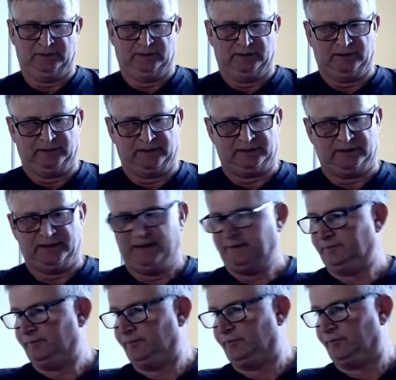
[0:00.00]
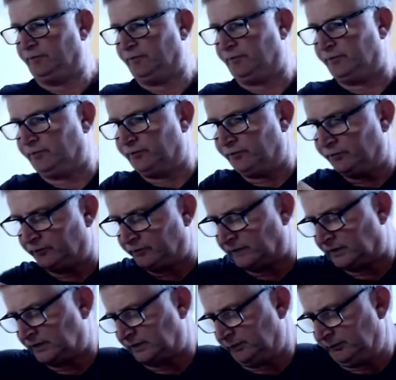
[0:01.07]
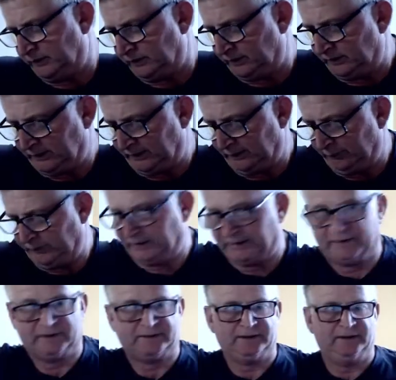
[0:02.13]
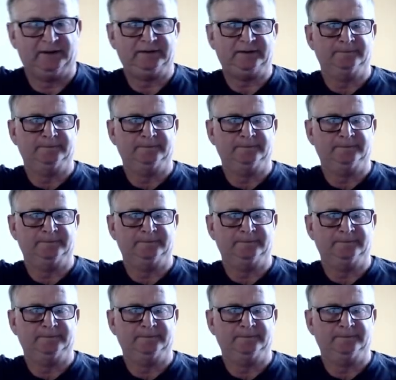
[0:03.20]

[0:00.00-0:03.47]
That's that. So we do the same with the other side.